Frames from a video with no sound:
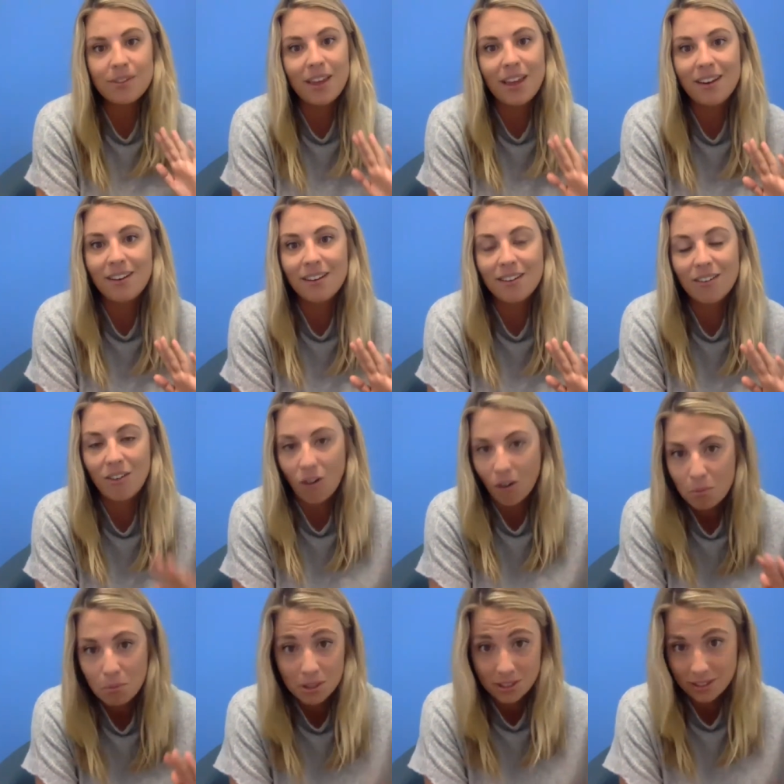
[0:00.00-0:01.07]
then God
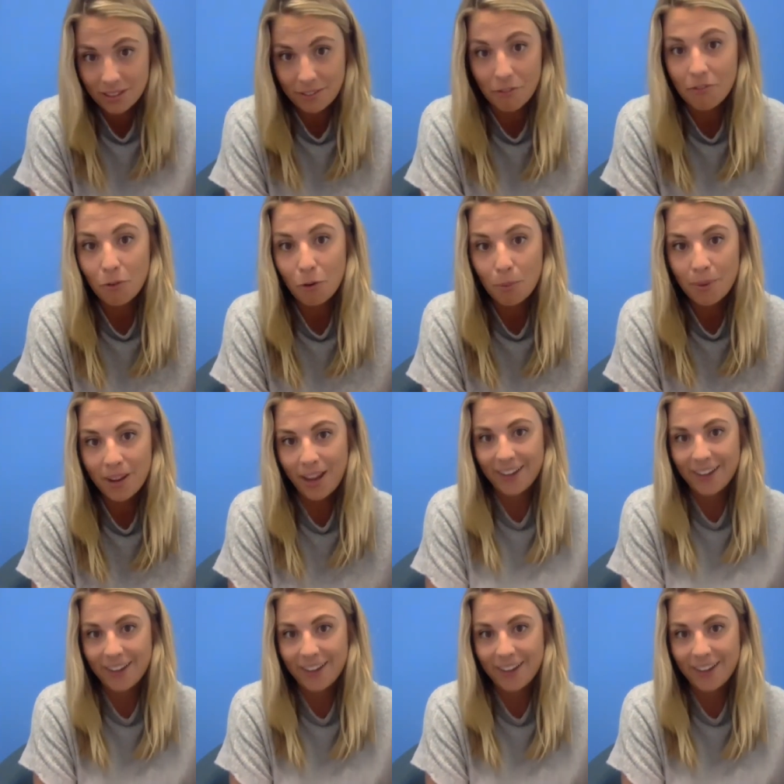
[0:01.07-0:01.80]
would deliver for me.